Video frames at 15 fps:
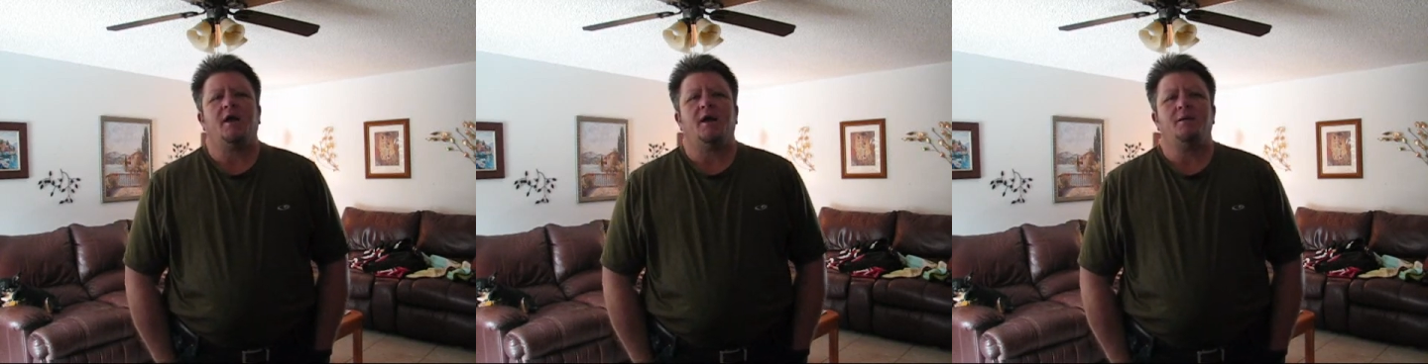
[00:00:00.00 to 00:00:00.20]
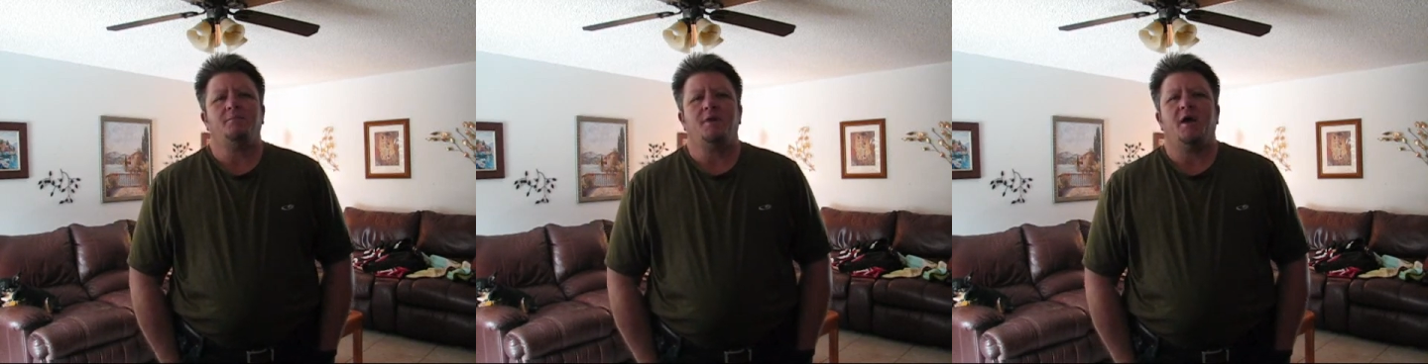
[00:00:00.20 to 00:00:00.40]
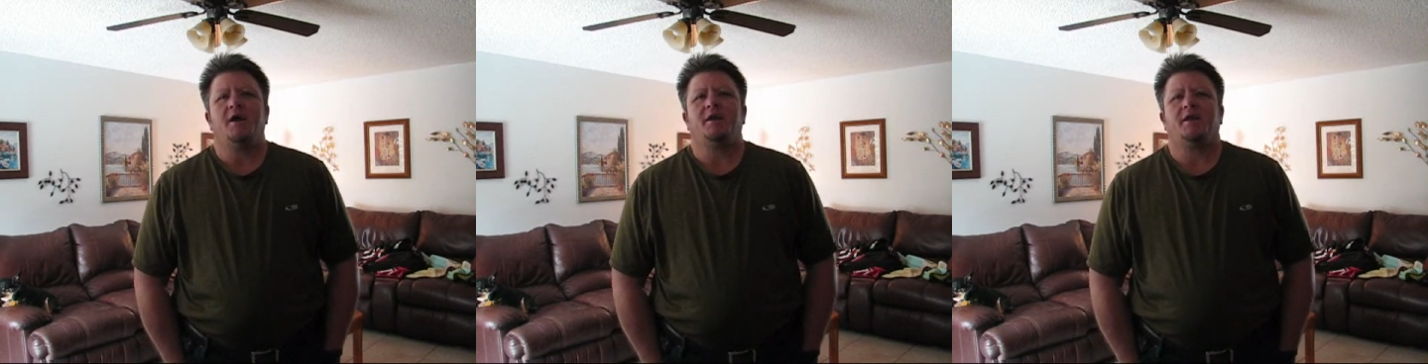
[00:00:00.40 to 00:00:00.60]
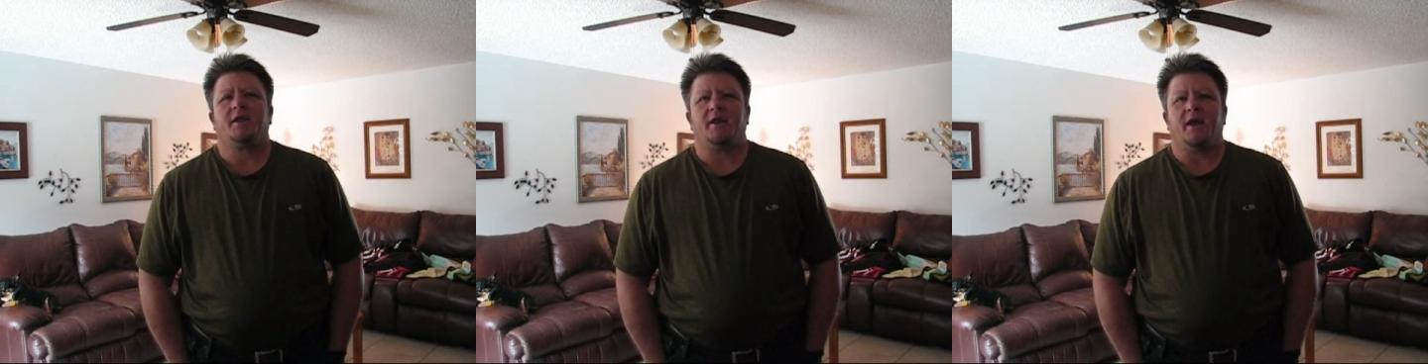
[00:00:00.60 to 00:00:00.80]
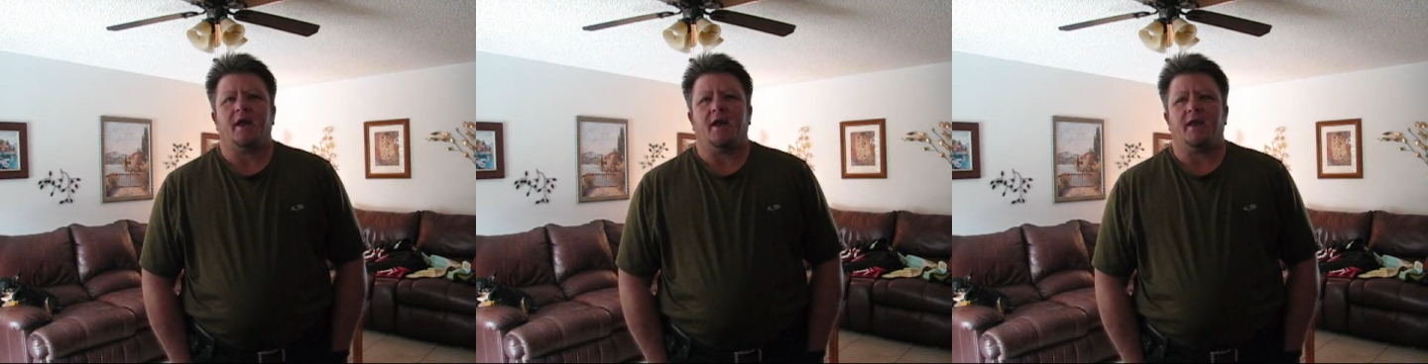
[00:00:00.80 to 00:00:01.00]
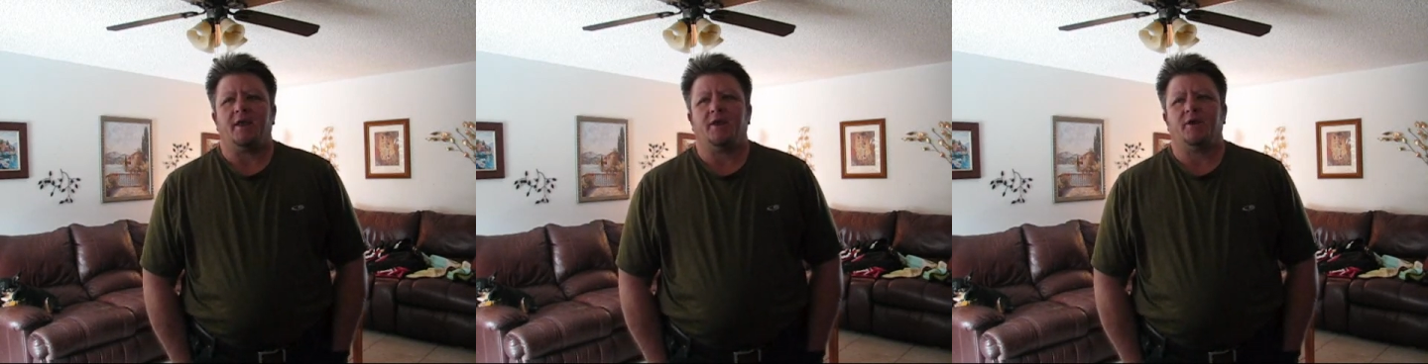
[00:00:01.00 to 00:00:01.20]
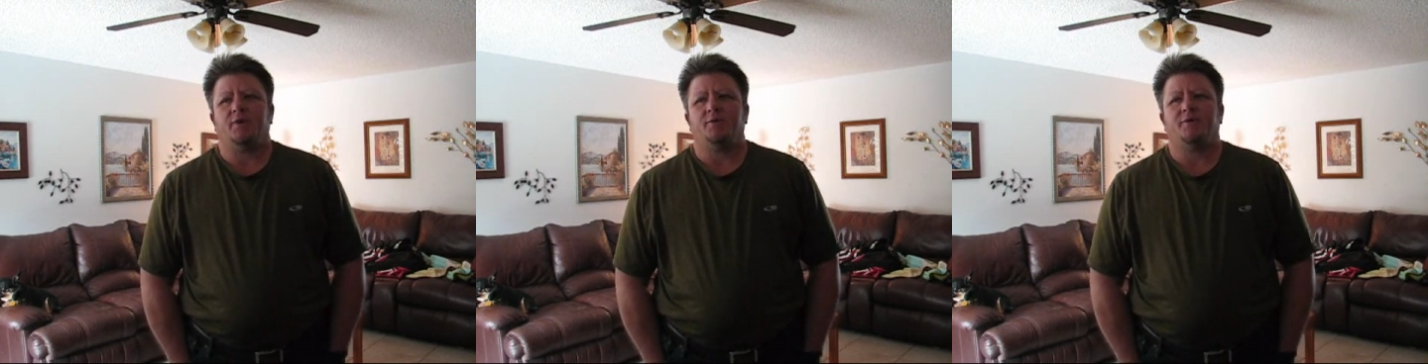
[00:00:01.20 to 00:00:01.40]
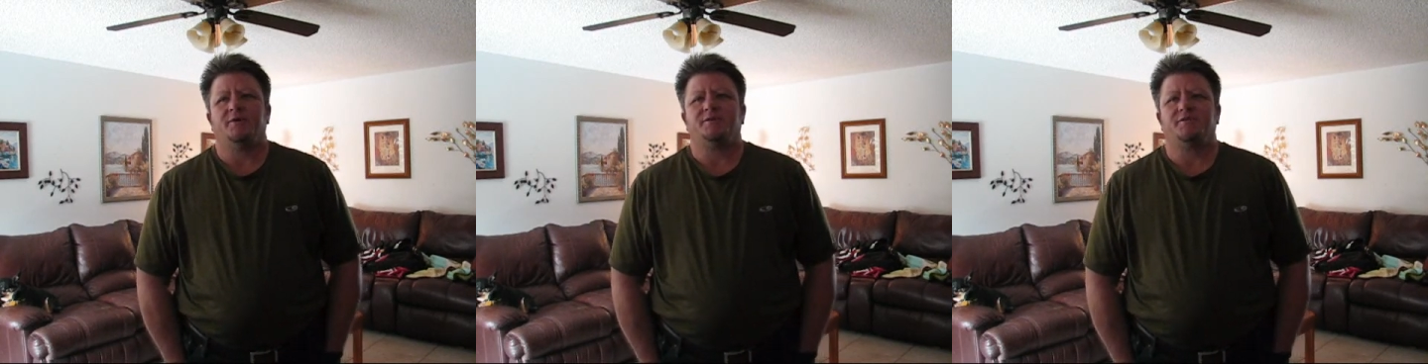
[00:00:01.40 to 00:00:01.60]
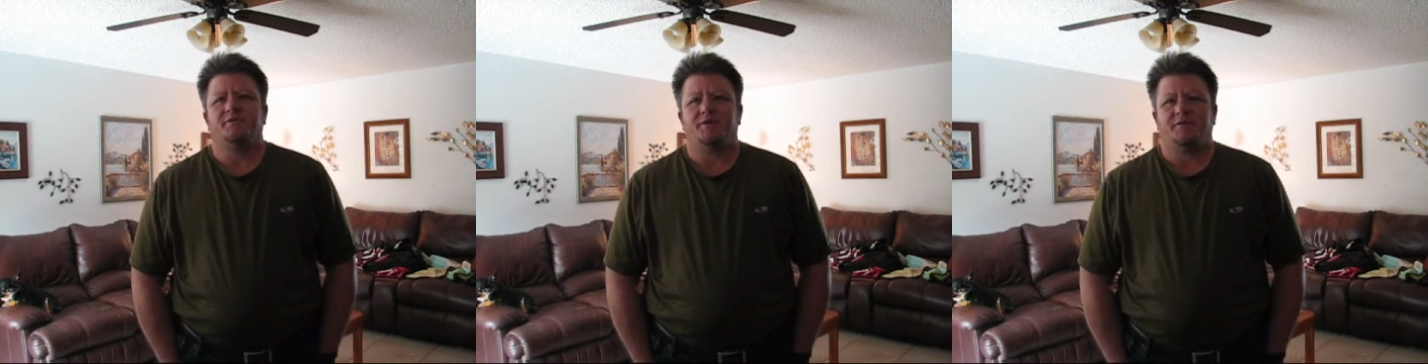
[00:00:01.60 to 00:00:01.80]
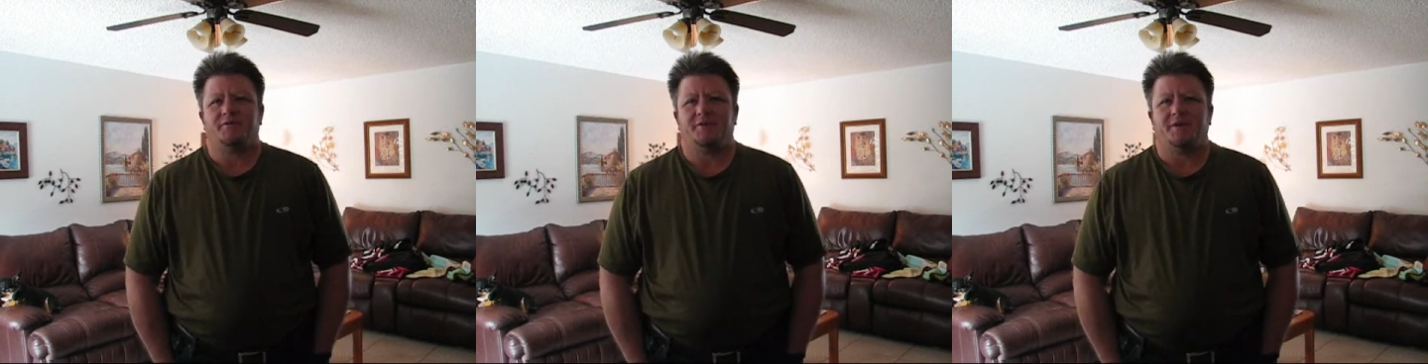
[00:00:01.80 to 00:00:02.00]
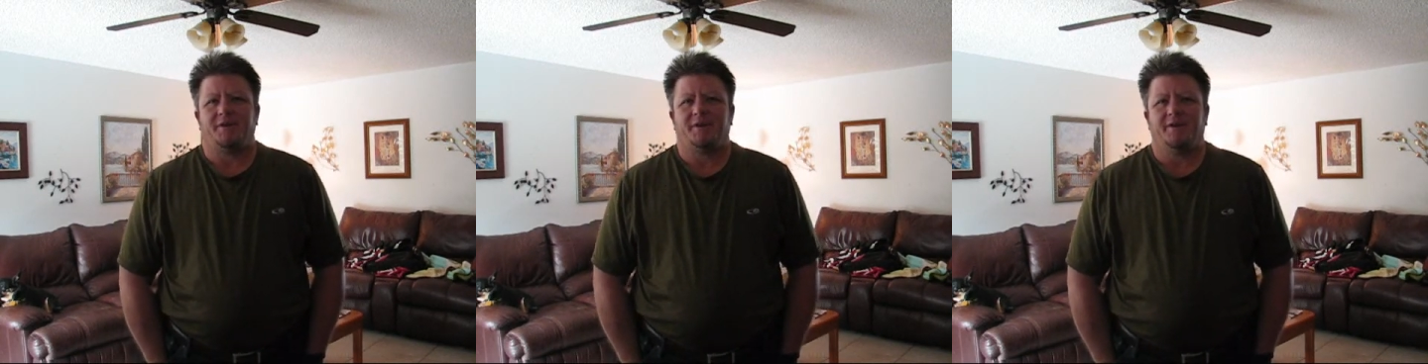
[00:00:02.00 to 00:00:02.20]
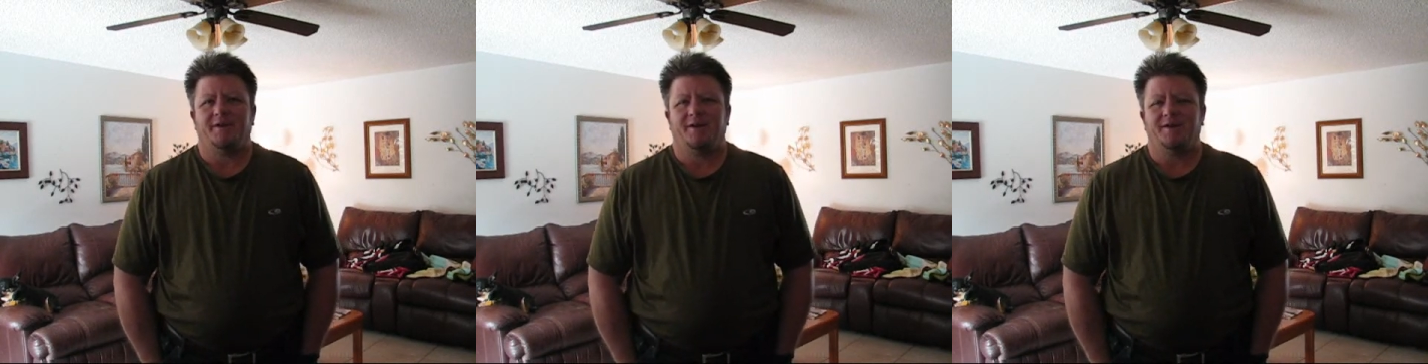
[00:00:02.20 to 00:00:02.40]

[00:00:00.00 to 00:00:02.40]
I'm not a guy who is 50.